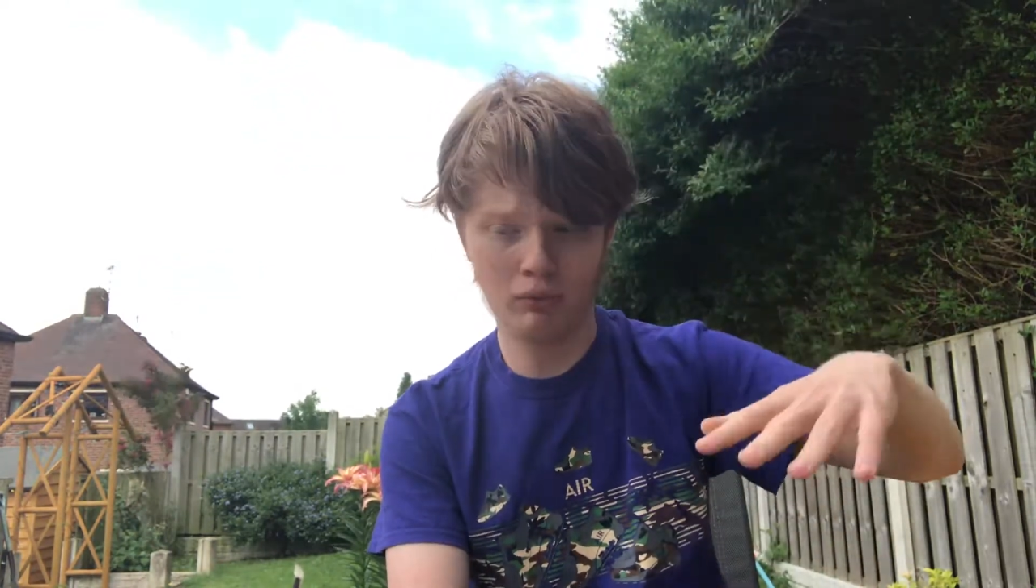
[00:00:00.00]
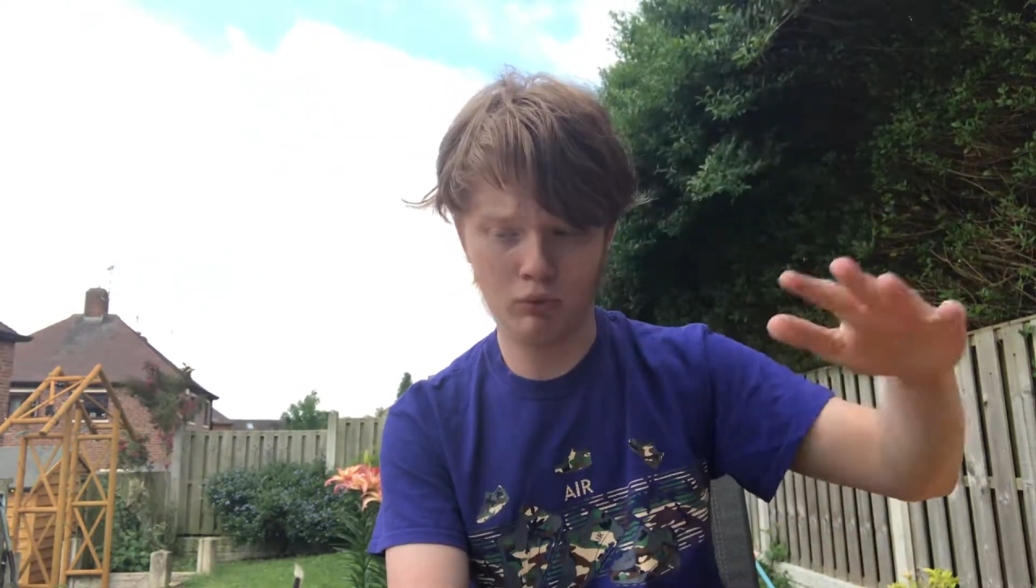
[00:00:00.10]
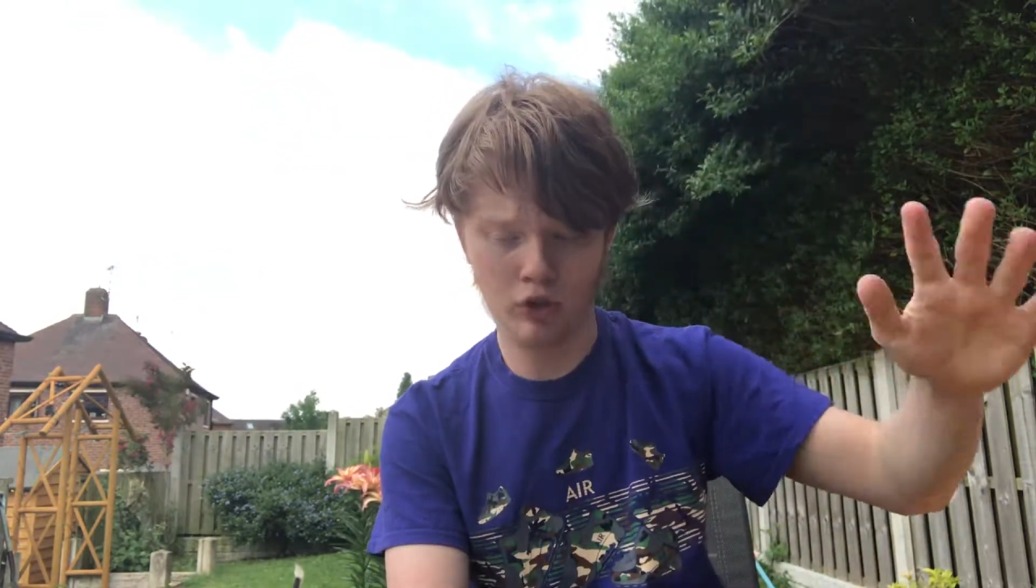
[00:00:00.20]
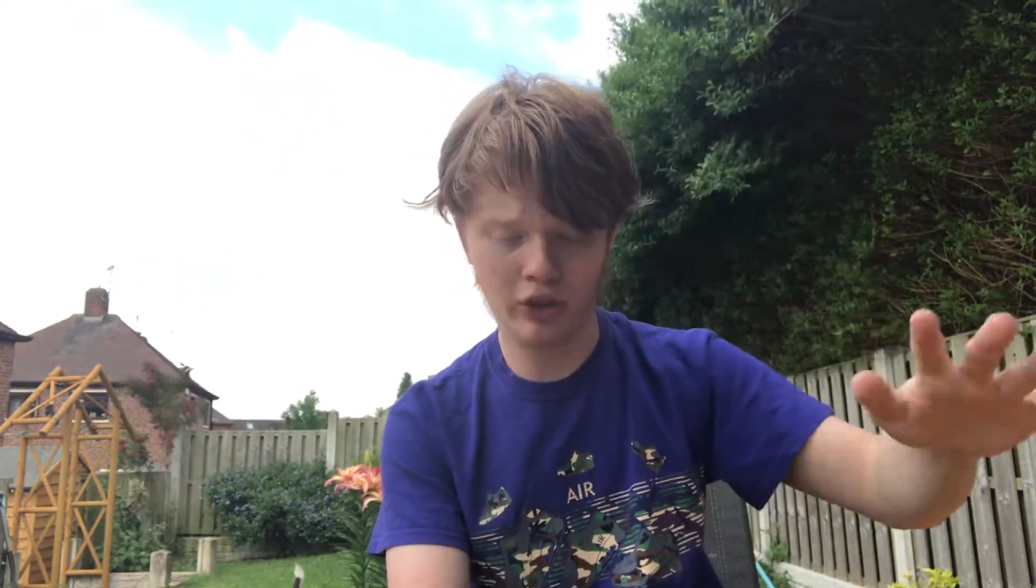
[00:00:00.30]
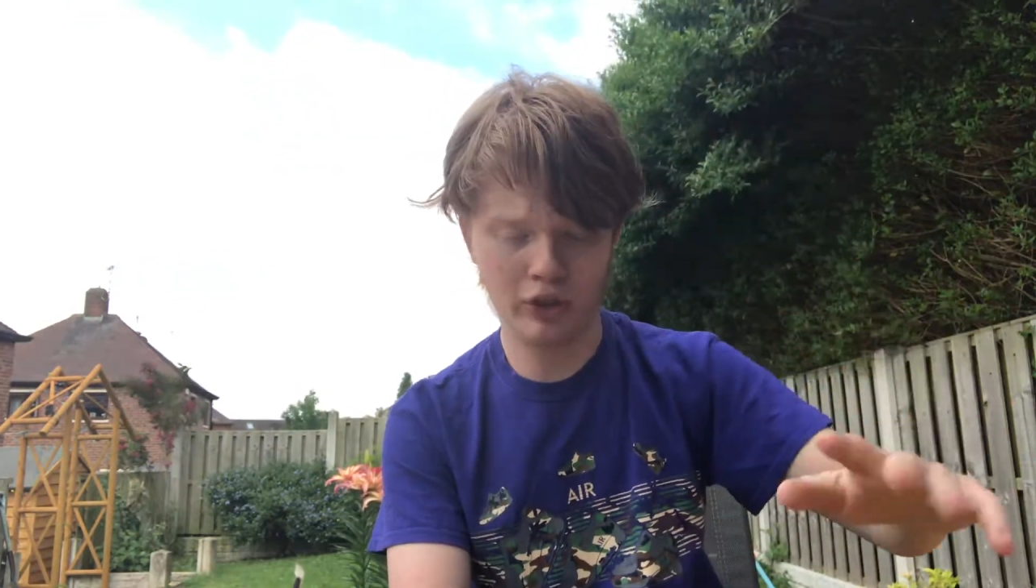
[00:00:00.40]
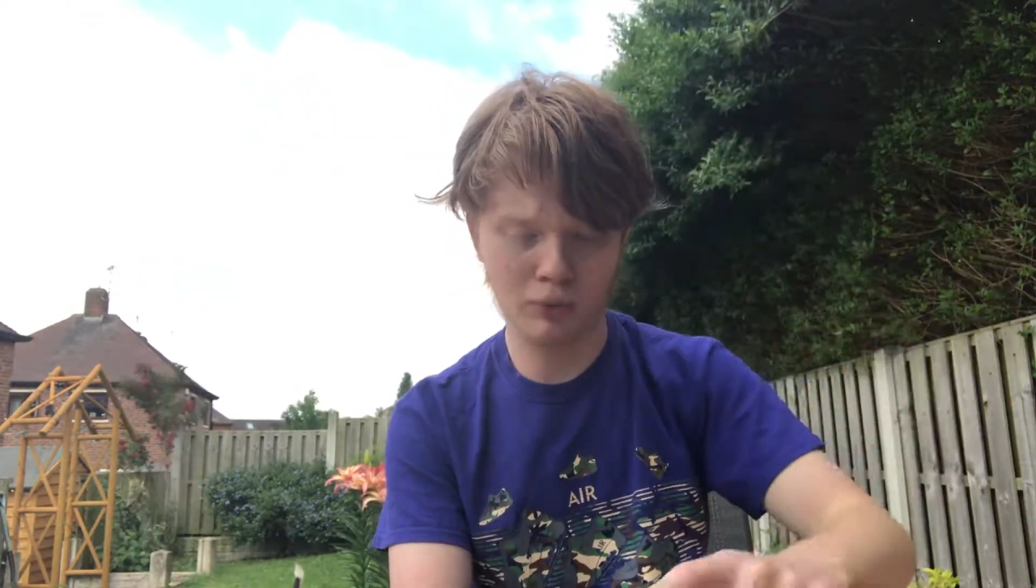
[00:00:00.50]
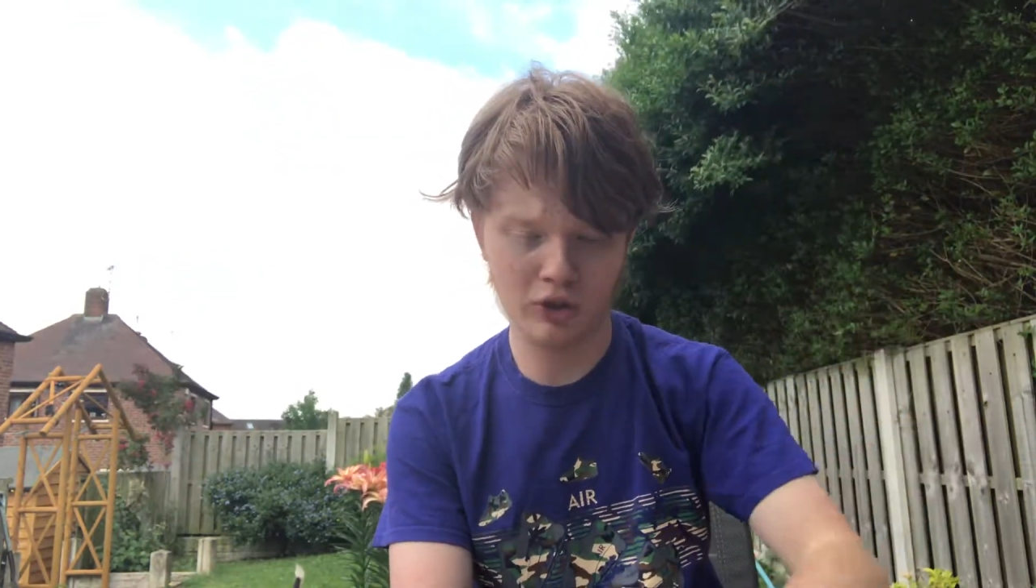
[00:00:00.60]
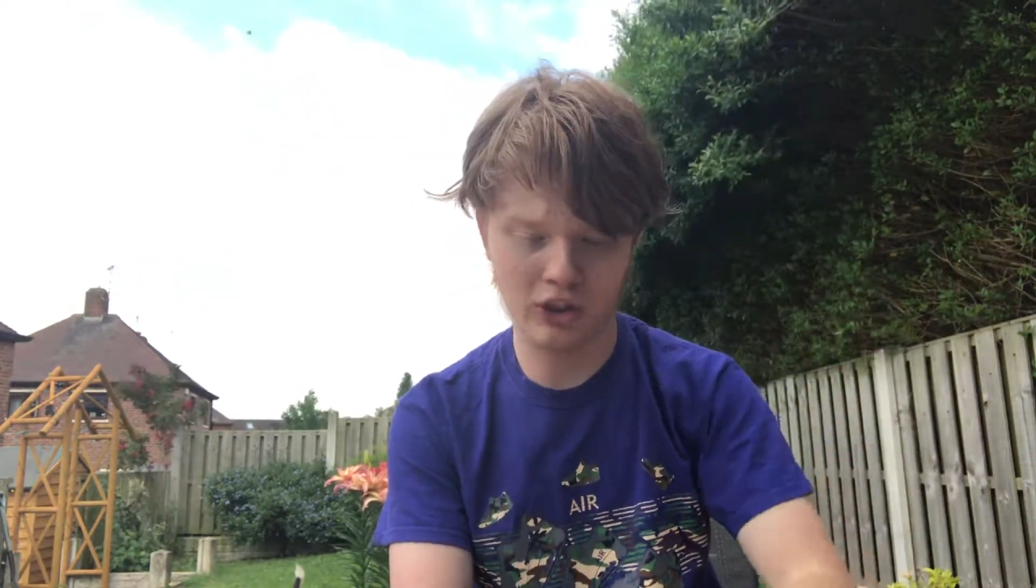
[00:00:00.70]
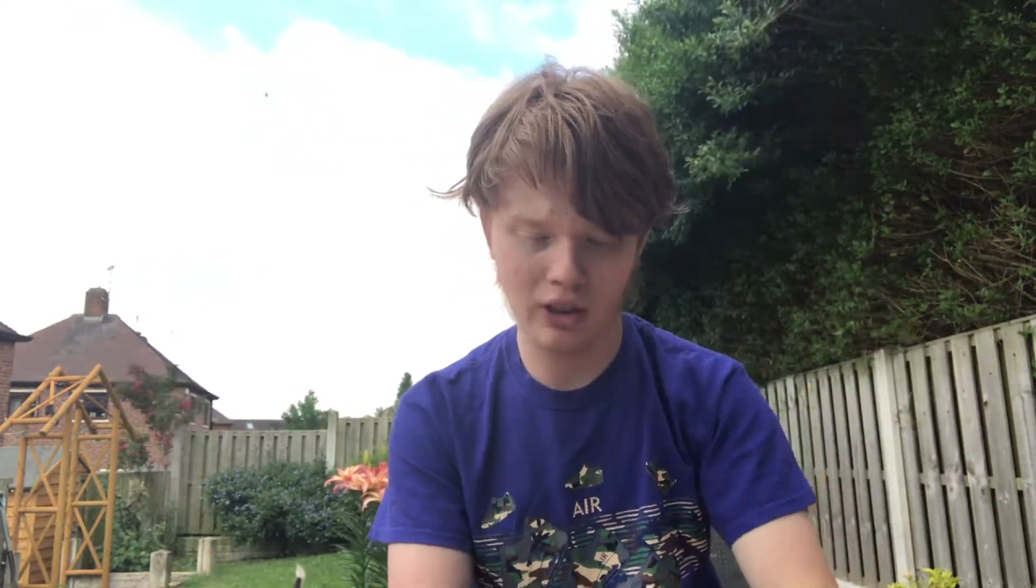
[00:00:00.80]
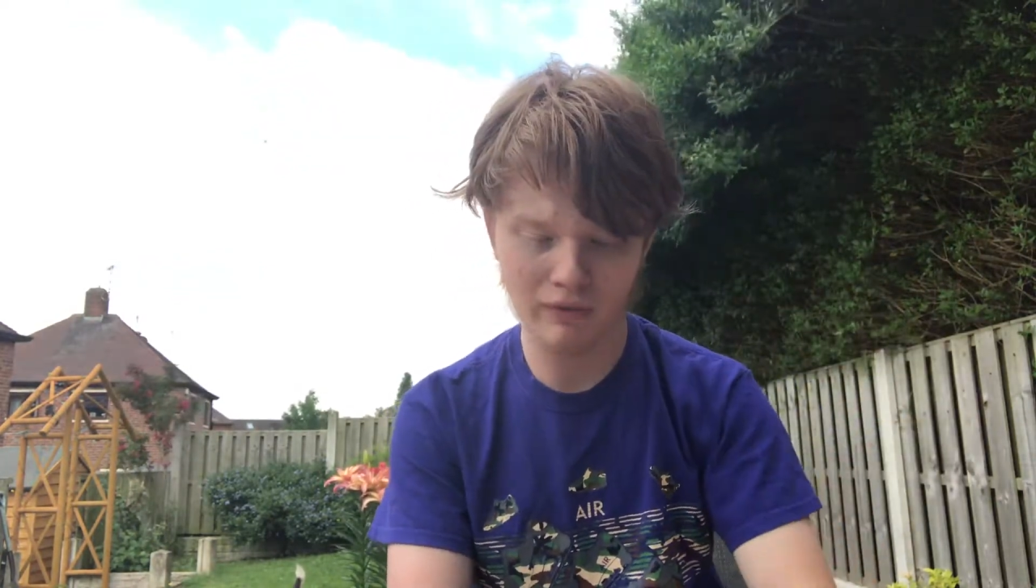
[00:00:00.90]
I'm walking up
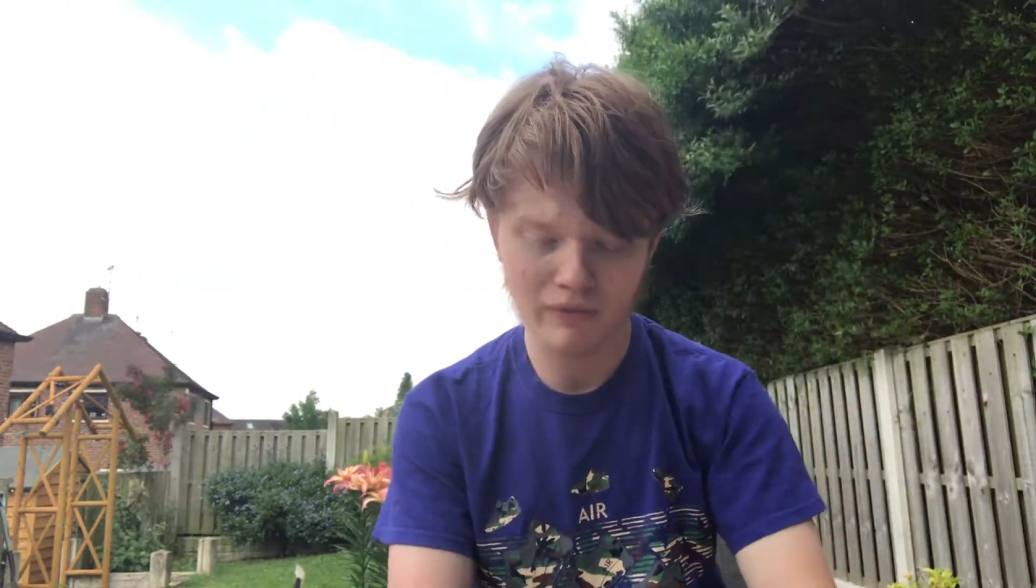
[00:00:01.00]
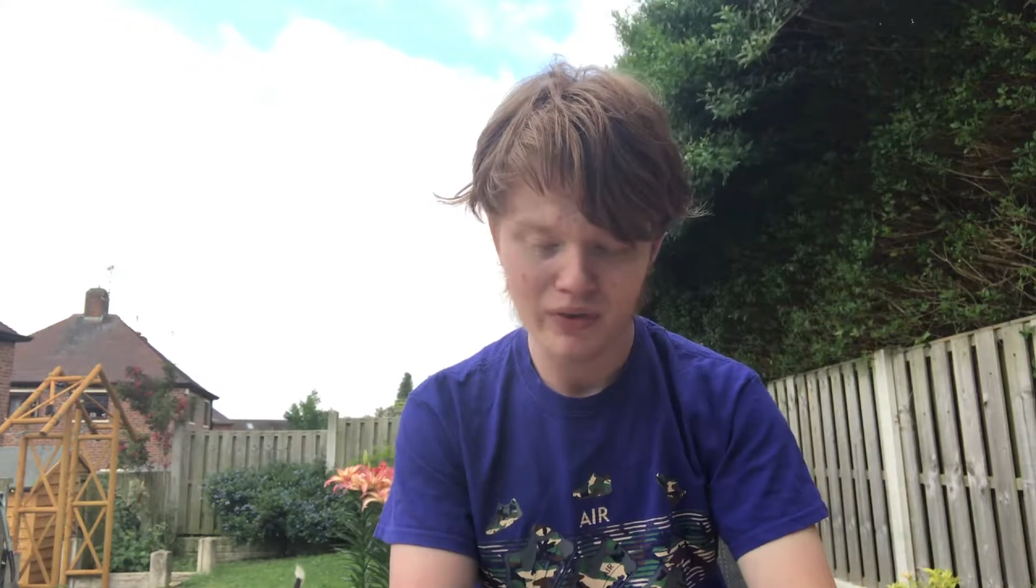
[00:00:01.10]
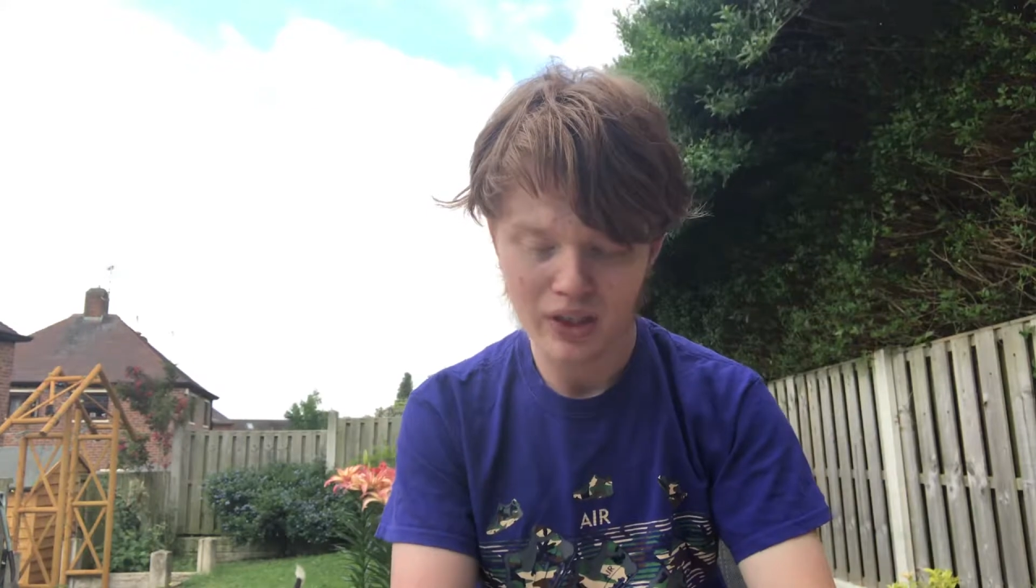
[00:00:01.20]
and stuff.